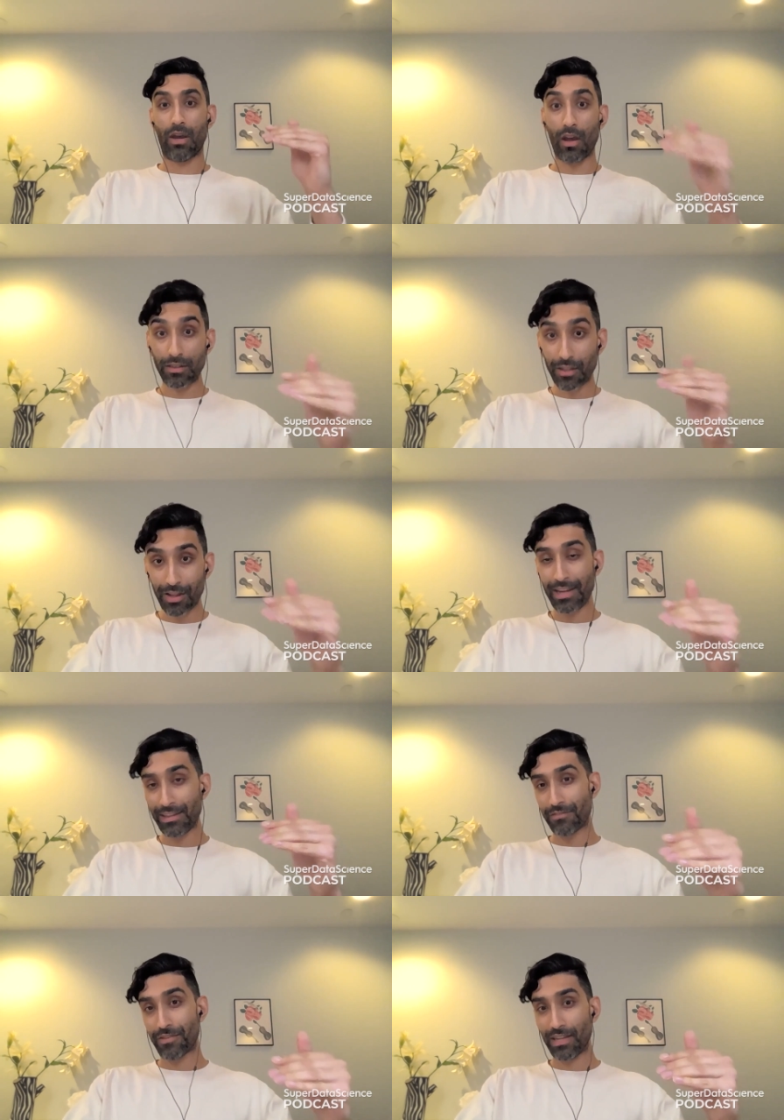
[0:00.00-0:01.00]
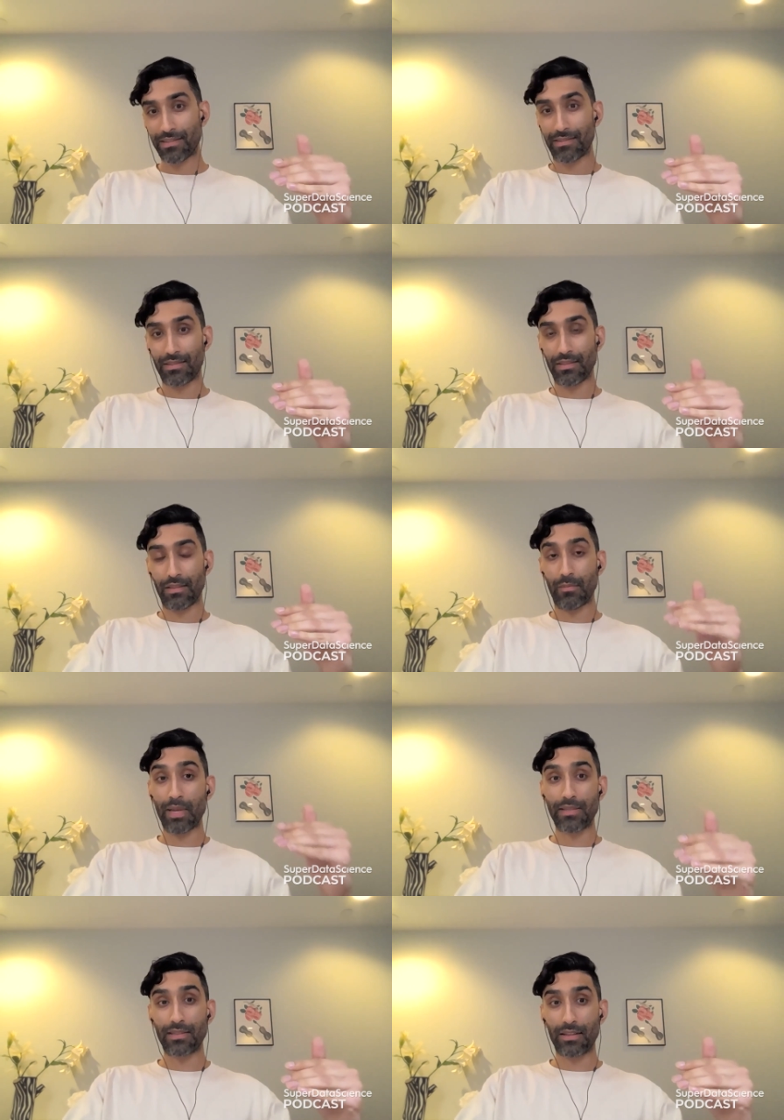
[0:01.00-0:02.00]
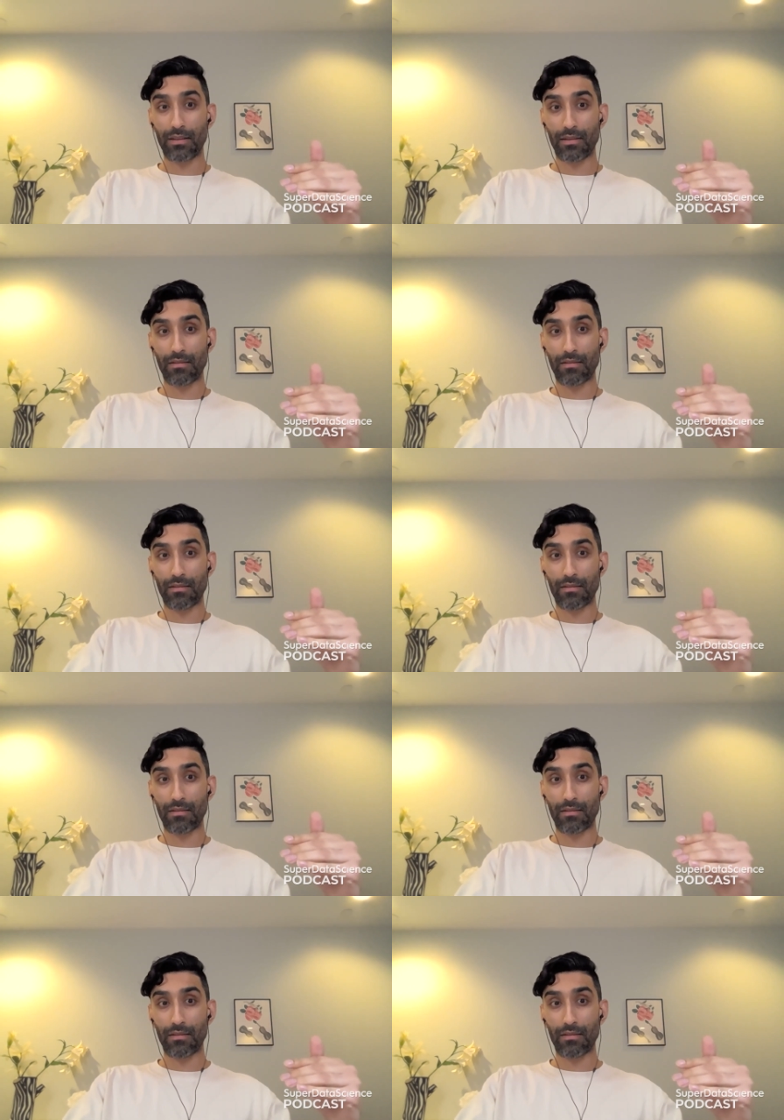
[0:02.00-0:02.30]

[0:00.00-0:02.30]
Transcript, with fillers: on client devices the best